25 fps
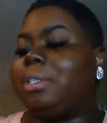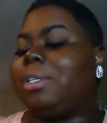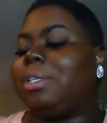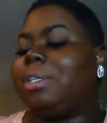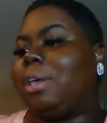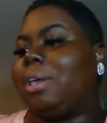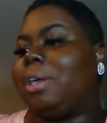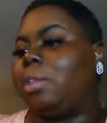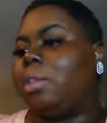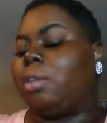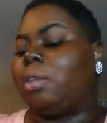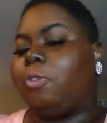
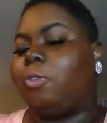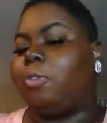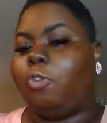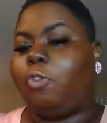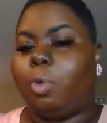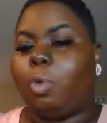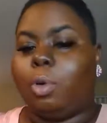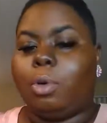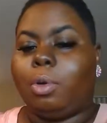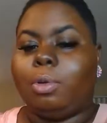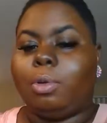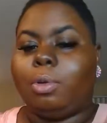get the
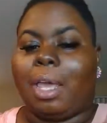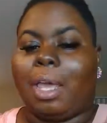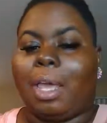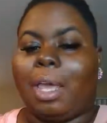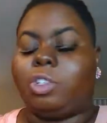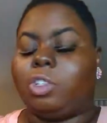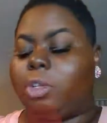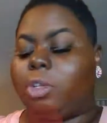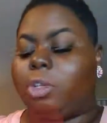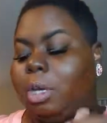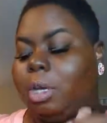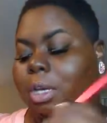full
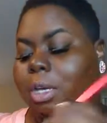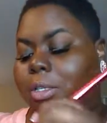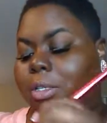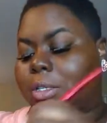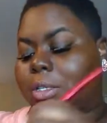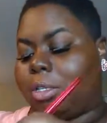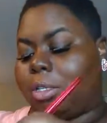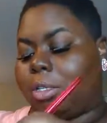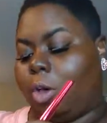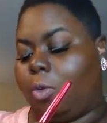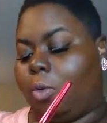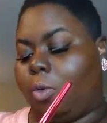nature and
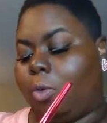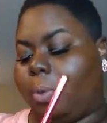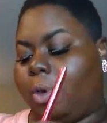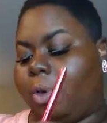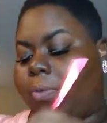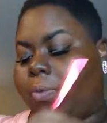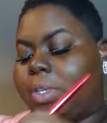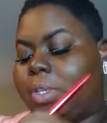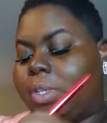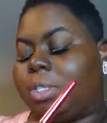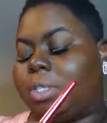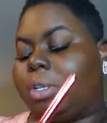scope
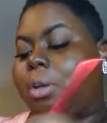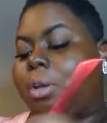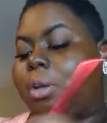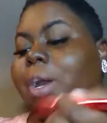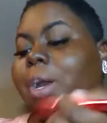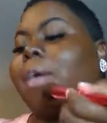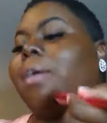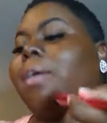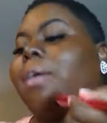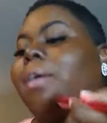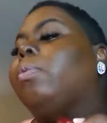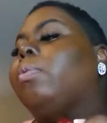of it so that
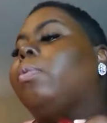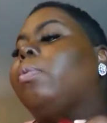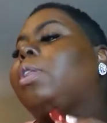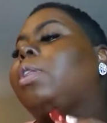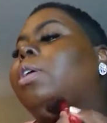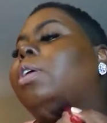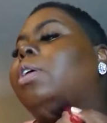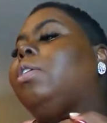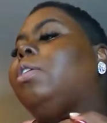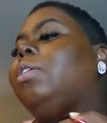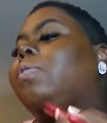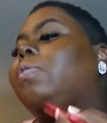I can
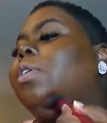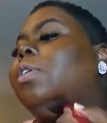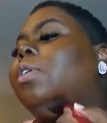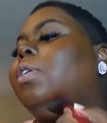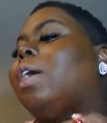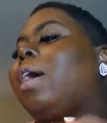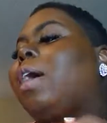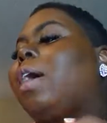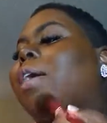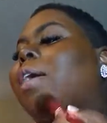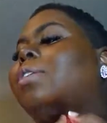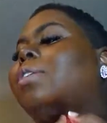really give you
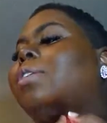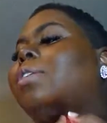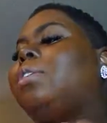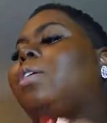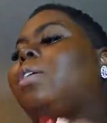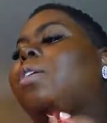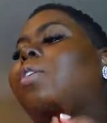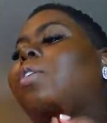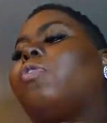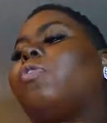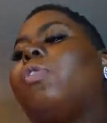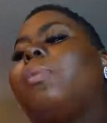guys
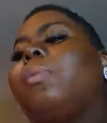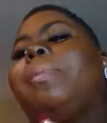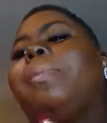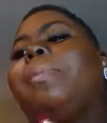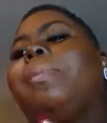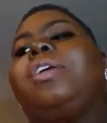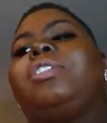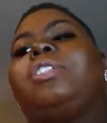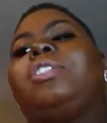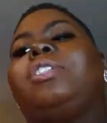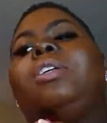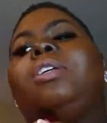the
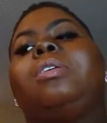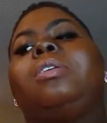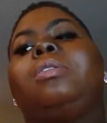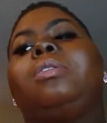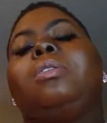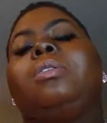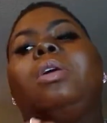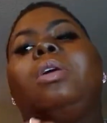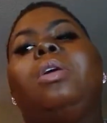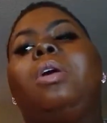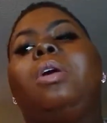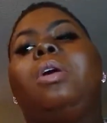
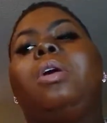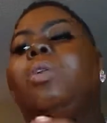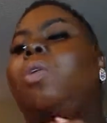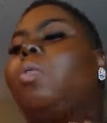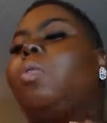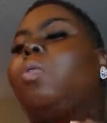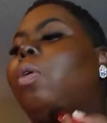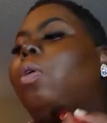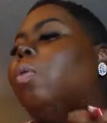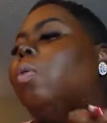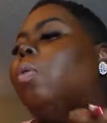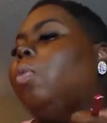information
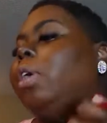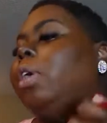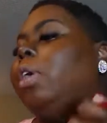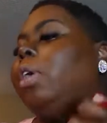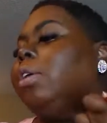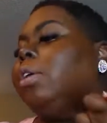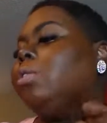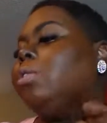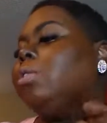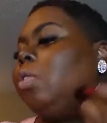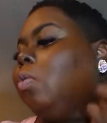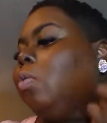on what
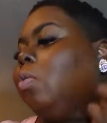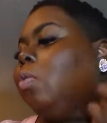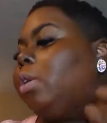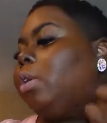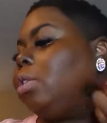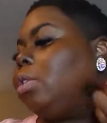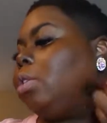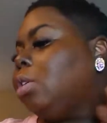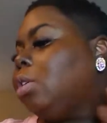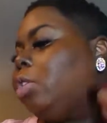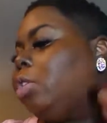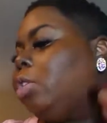it's
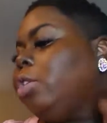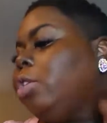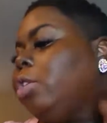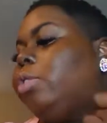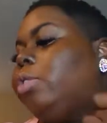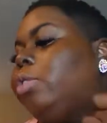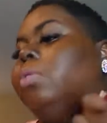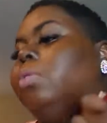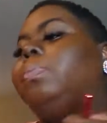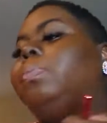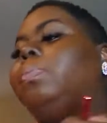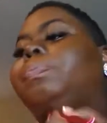going to
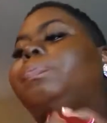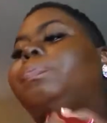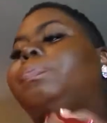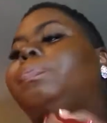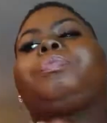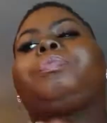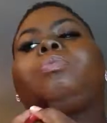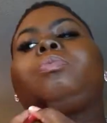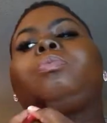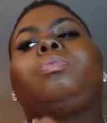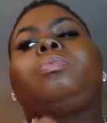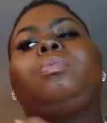do.
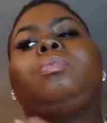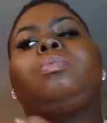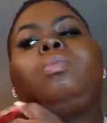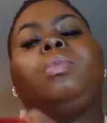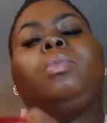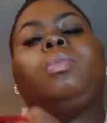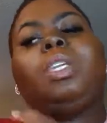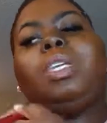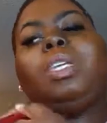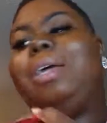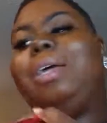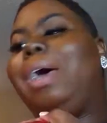
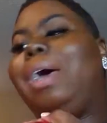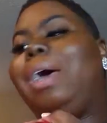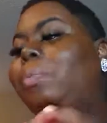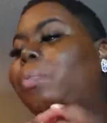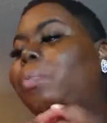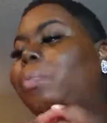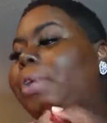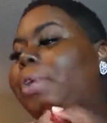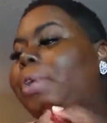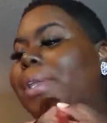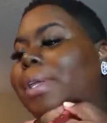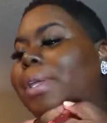
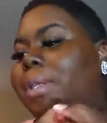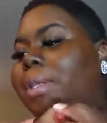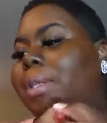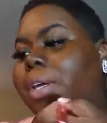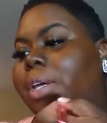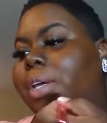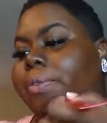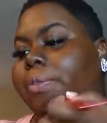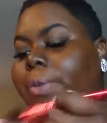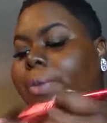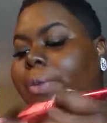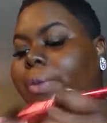I'm really
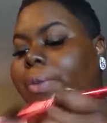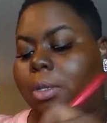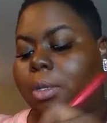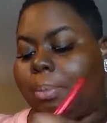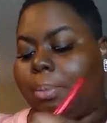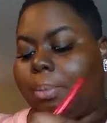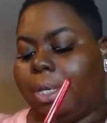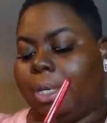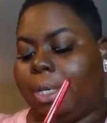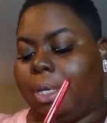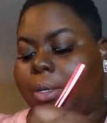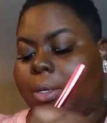loving the
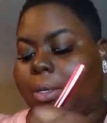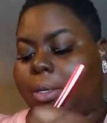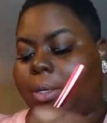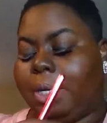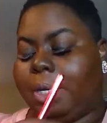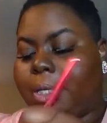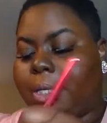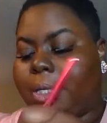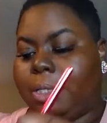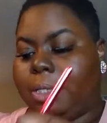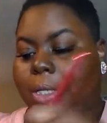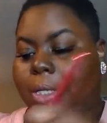
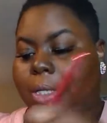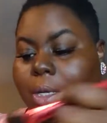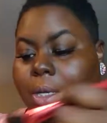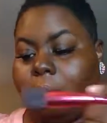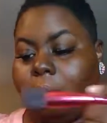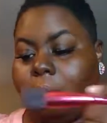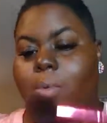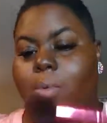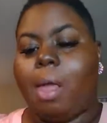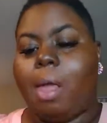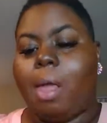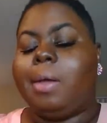
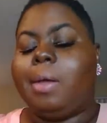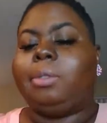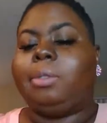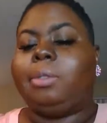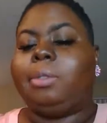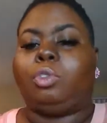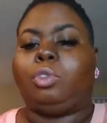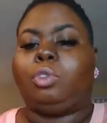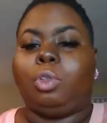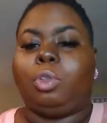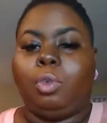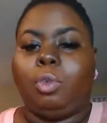blendability.
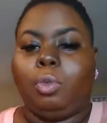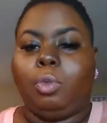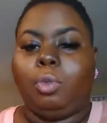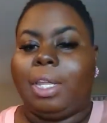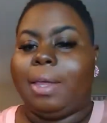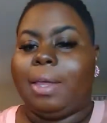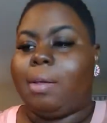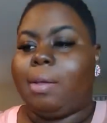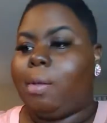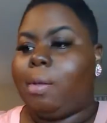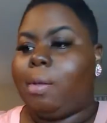Truly